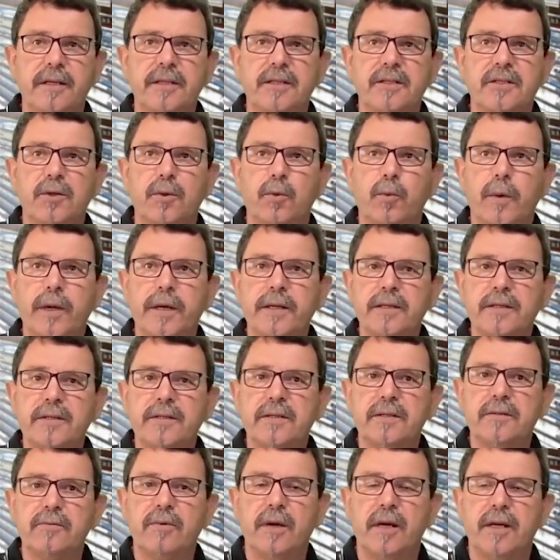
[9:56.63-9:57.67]
so when the
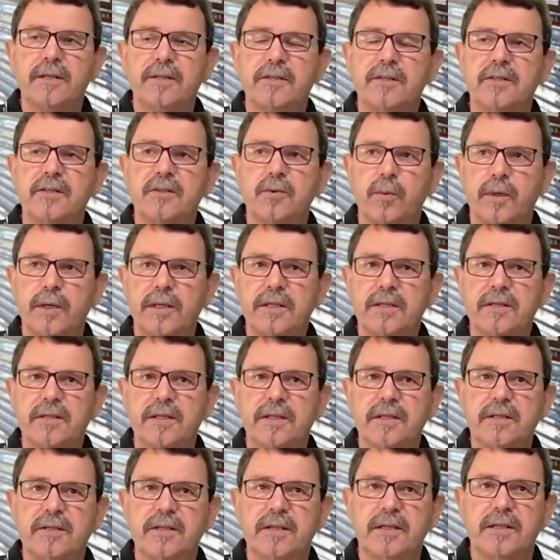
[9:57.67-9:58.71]
sun rises, when the
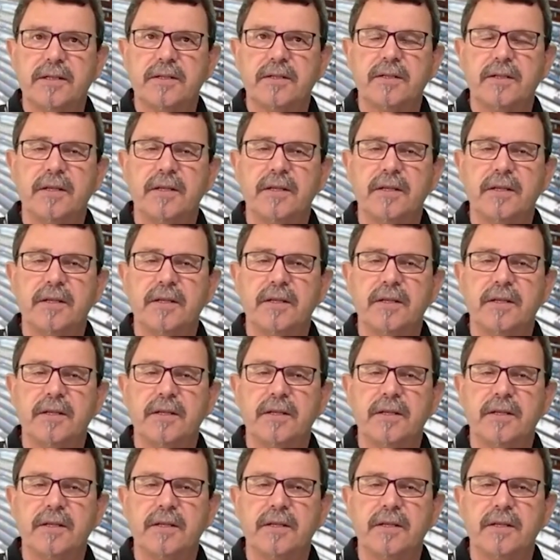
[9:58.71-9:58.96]
sun sets,